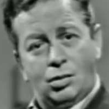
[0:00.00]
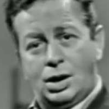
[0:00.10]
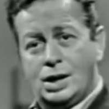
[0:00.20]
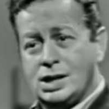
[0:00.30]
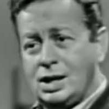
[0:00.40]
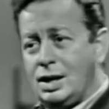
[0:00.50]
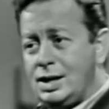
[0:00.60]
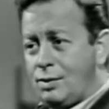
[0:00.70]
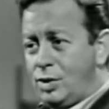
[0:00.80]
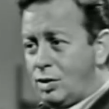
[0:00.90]
Well, as I,
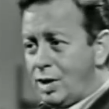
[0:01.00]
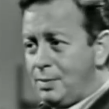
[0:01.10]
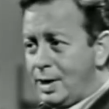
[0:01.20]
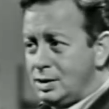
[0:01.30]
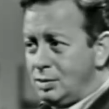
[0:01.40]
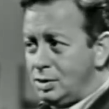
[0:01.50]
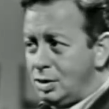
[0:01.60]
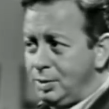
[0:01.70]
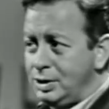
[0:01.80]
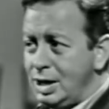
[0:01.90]
again, we go right back to
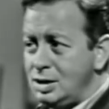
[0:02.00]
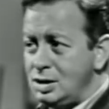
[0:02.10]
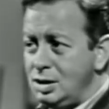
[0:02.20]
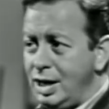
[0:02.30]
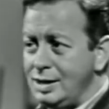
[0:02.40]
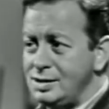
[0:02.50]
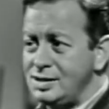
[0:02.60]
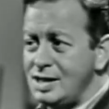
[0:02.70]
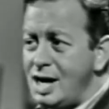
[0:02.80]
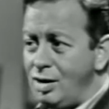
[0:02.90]
interpretation and
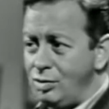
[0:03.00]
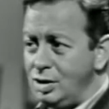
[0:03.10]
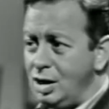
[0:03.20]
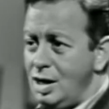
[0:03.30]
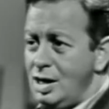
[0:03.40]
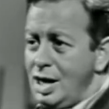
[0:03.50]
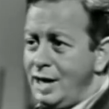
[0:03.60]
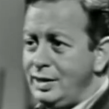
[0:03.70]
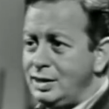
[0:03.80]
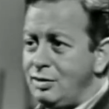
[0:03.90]
sound.
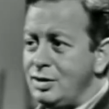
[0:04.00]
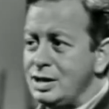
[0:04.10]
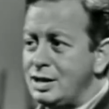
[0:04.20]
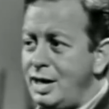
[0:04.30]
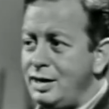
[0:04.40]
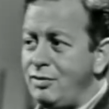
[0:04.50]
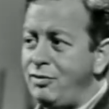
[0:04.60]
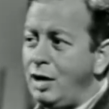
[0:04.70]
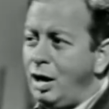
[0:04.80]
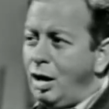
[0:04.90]
I think there is a kind
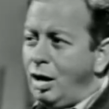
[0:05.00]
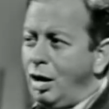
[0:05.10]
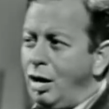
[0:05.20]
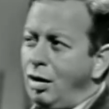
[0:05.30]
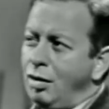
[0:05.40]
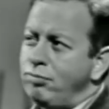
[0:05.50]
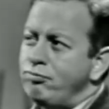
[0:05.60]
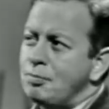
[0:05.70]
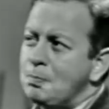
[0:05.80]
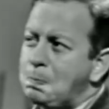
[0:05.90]
of, uh,
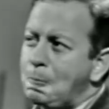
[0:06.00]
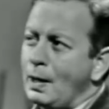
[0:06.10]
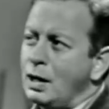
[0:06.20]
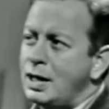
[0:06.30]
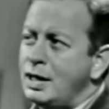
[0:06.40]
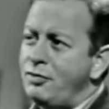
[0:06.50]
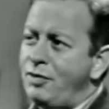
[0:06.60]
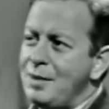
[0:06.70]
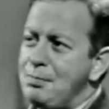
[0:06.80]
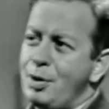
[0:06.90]
a kind of
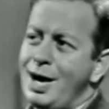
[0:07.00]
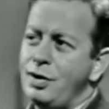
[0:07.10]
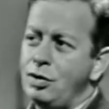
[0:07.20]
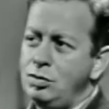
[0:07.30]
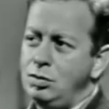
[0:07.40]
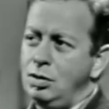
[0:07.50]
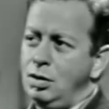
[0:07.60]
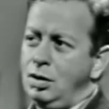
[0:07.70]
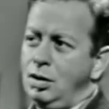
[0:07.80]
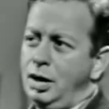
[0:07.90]
vibrato
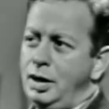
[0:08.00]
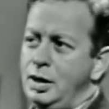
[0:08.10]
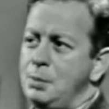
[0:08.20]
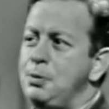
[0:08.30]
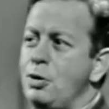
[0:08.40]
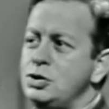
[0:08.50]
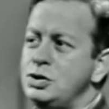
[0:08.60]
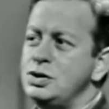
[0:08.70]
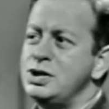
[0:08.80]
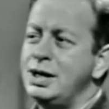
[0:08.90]
and an approach
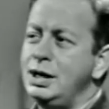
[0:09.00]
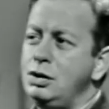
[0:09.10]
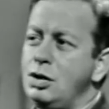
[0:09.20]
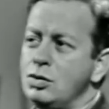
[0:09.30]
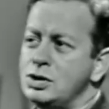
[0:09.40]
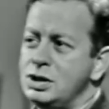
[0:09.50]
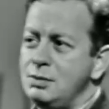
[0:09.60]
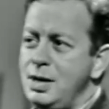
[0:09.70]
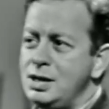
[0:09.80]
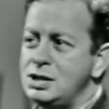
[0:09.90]
to singing notes
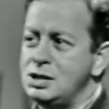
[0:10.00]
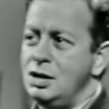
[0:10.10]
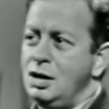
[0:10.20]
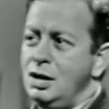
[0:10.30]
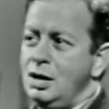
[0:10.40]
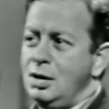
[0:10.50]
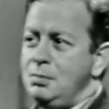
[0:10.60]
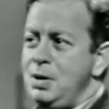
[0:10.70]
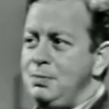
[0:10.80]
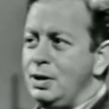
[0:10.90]
that makes
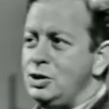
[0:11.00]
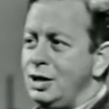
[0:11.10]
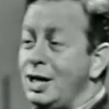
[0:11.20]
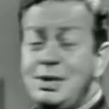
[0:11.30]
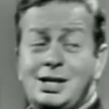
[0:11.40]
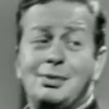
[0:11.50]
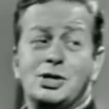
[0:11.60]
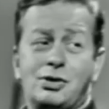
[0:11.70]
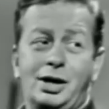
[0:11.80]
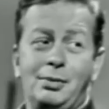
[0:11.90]
people a jazz. Let me
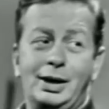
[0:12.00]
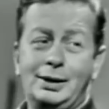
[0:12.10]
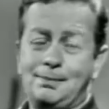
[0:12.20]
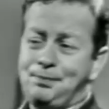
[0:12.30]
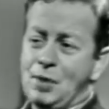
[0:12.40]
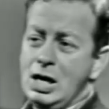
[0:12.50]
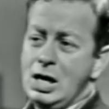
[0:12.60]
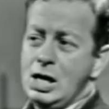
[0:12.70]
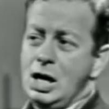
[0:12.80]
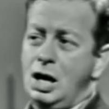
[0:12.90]
demonstrate, may I?
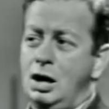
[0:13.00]
Uh-huh.